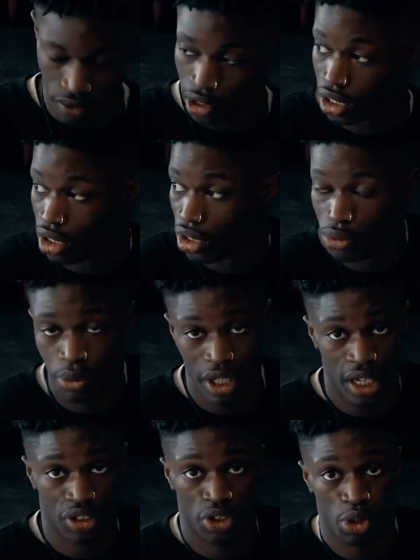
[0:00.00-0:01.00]
and it
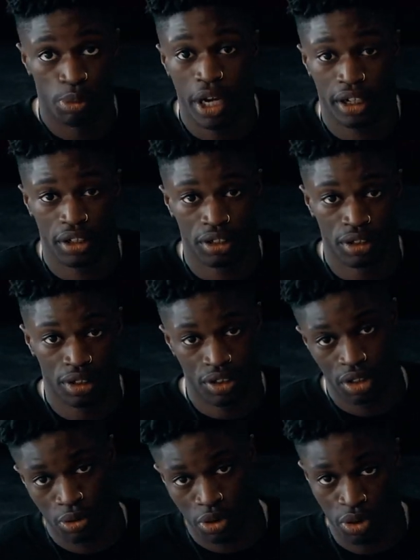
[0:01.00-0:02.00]
relaxes your back,
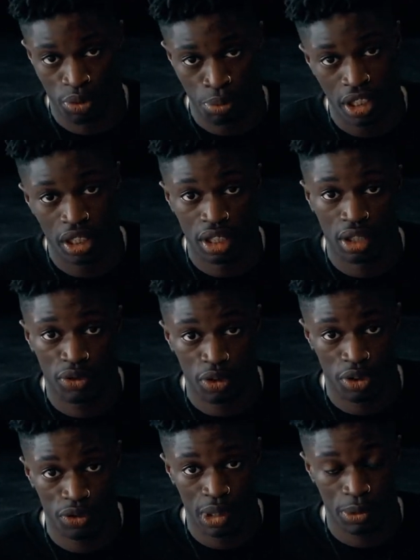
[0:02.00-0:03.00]
because that's what you mainly need for
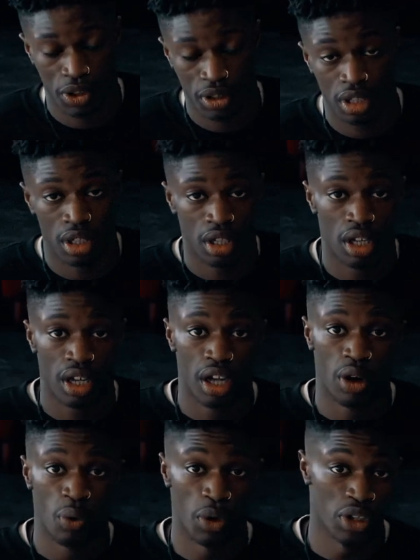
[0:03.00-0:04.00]
the flips
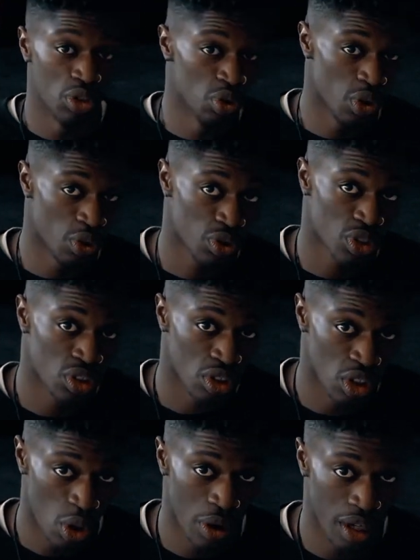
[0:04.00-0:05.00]
when you do those
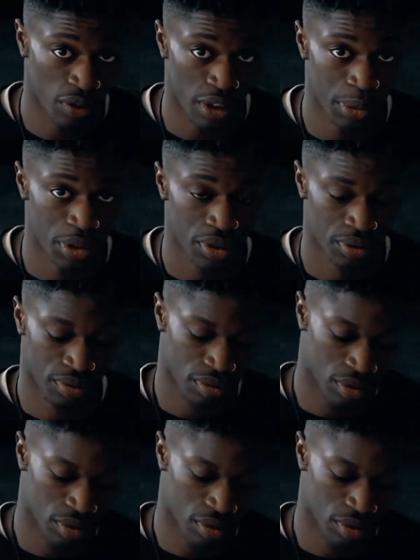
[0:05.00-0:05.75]
no-hand flips.